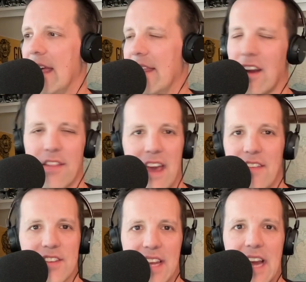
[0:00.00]
Then on the
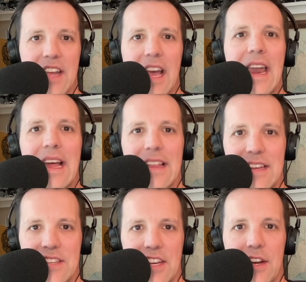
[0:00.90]
other side, you got
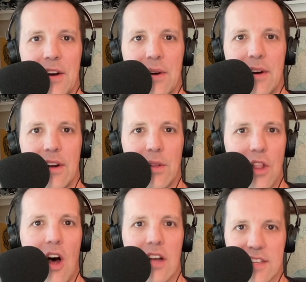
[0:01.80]
LSU, who
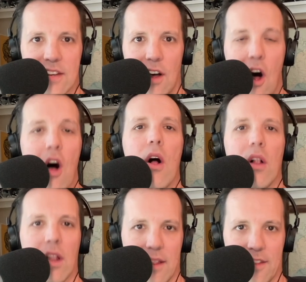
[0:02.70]
lost
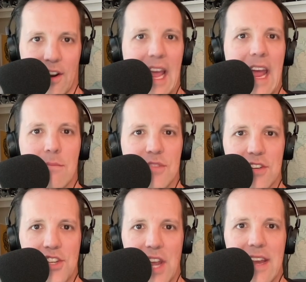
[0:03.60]
all their games
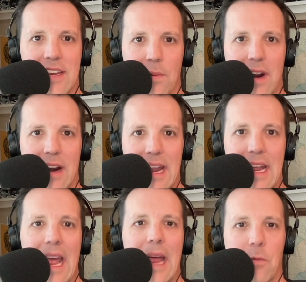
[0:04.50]
in
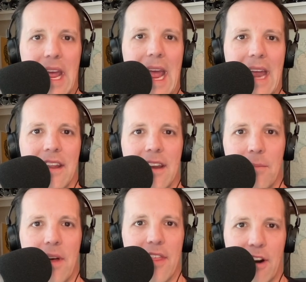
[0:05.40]
January, and we handed
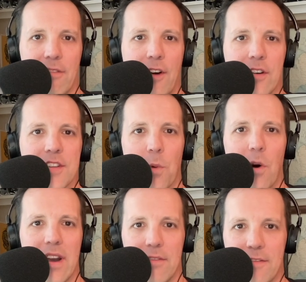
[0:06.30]
them their first
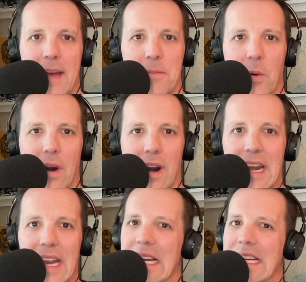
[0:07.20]
one in
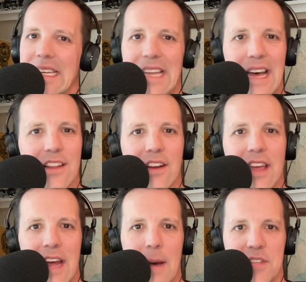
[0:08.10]
February. Not
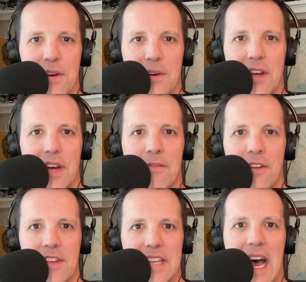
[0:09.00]
looking up so good
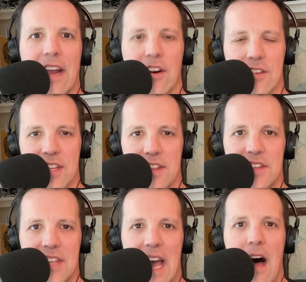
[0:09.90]
for the Tigers to the
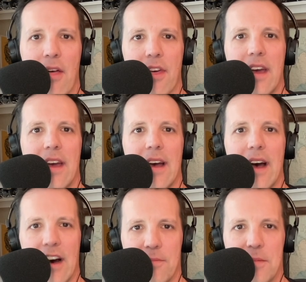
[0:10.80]
south
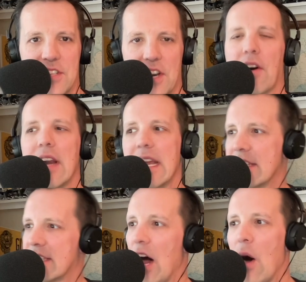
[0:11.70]
of Missouri.
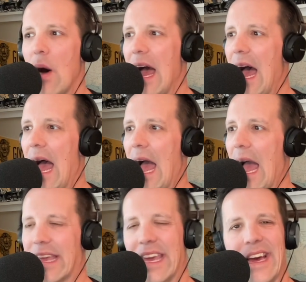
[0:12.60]
So,
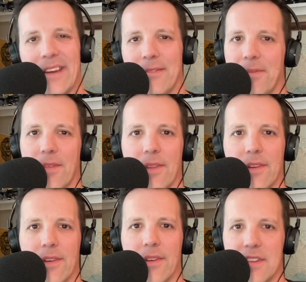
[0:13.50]
again,
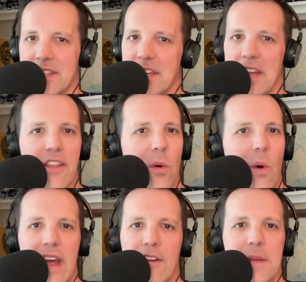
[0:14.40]
just another
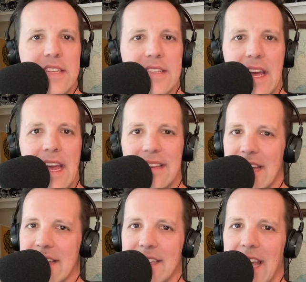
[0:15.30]
way of me saying,
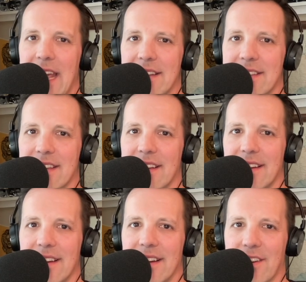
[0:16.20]
Dennis Gates,
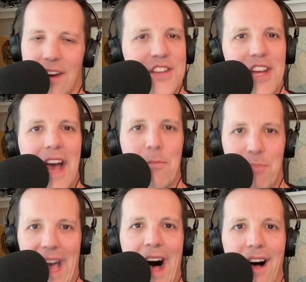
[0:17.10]
great job,
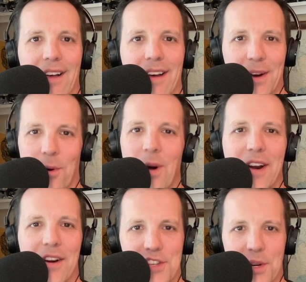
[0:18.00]
pal. We
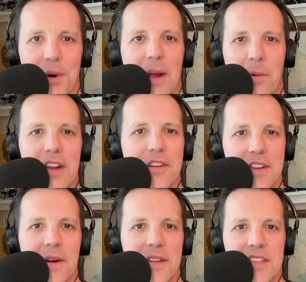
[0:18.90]
are enjoying what you're
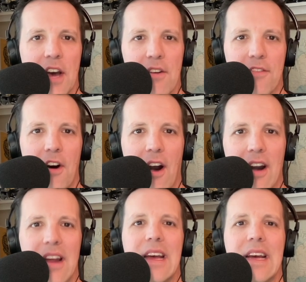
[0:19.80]
doing so far.